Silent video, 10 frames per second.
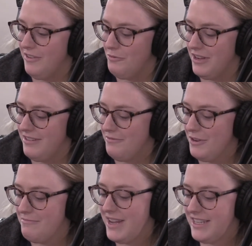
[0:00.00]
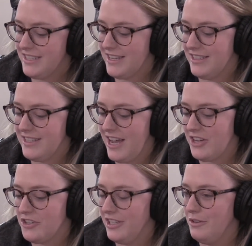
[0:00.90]
what makes sense
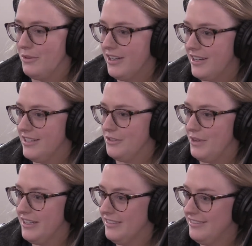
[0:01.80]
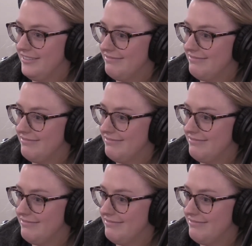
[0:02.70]
actually work as well.